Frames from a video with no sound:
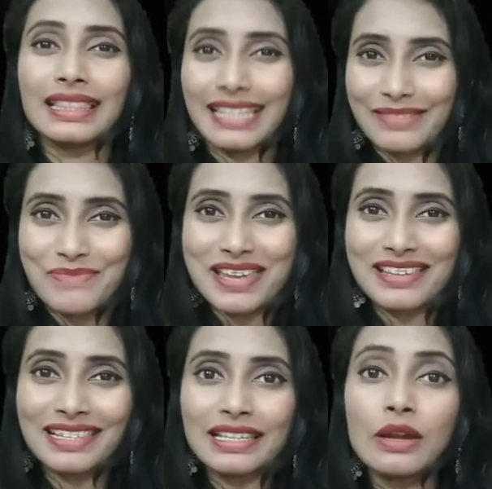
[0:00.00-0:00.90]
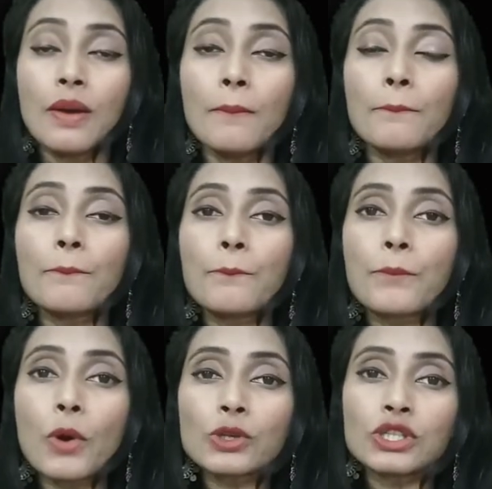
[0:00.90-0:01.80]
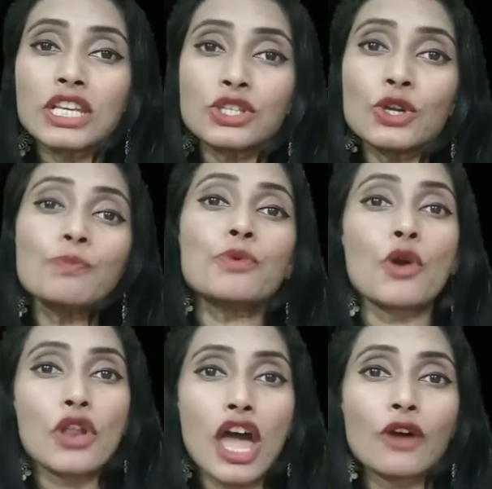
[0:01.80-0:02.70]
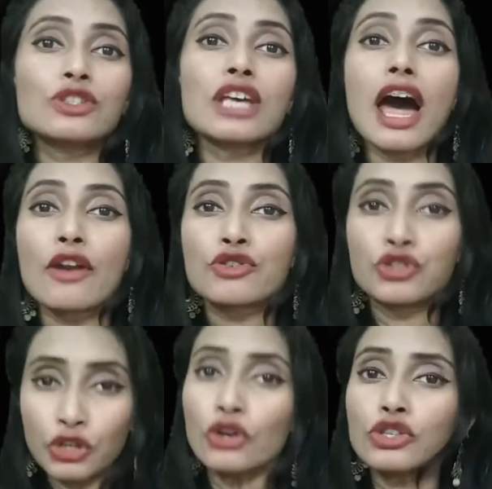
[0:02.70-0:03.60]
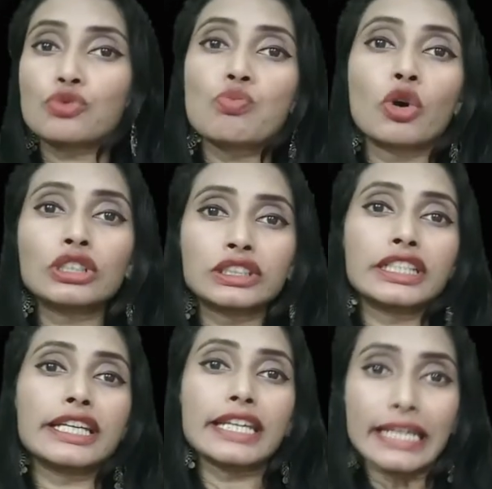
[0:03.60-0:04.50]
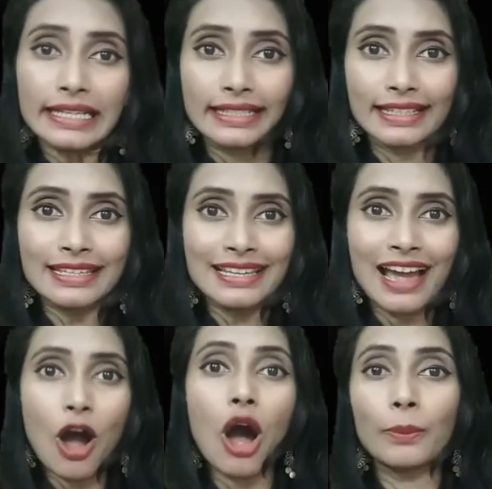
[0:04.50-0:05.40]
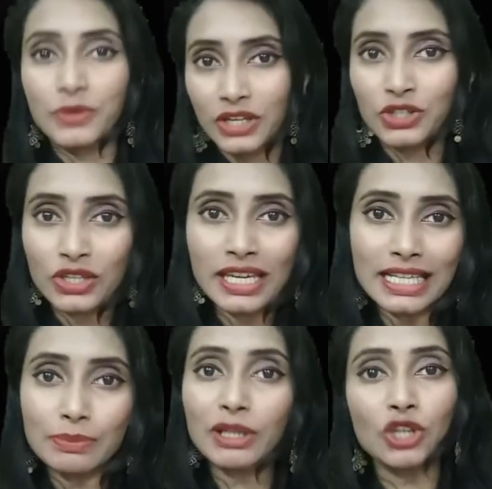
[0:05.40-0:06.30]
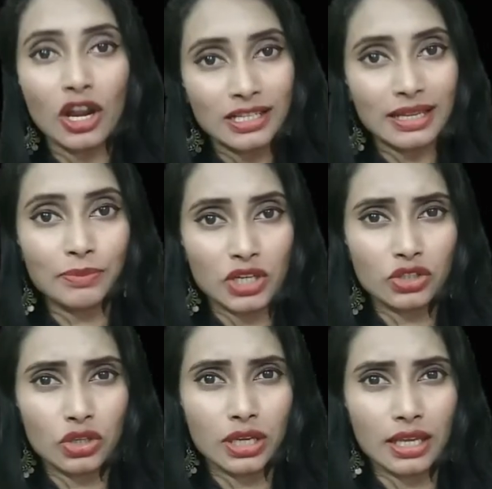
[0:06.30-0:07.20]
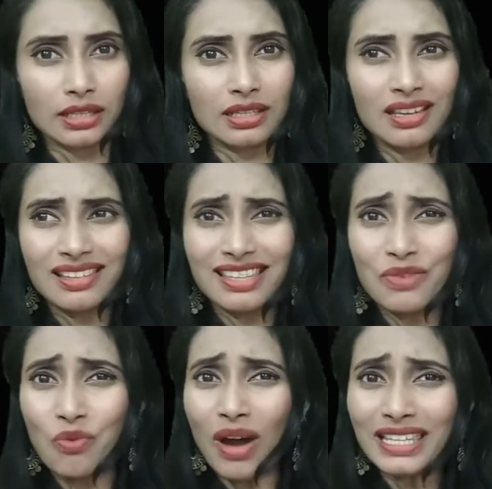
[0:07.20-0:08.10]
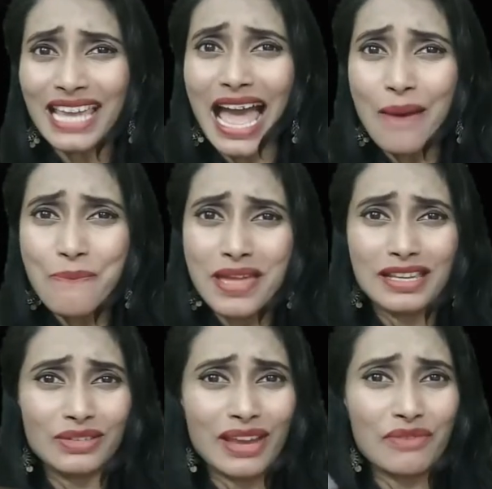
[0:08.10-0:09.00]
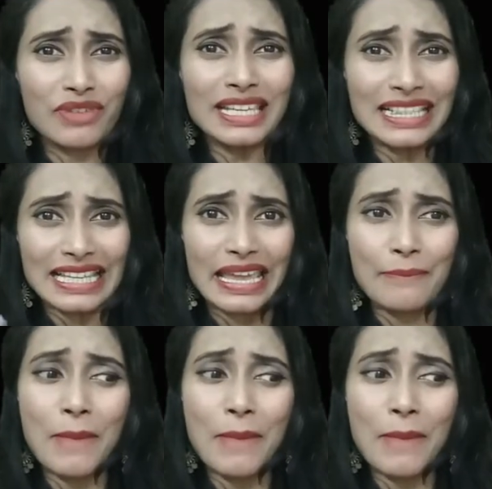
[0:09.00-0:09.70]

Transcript: That means possessive pronouns are used mostly in objective case but not subjective case. Then what happens when we say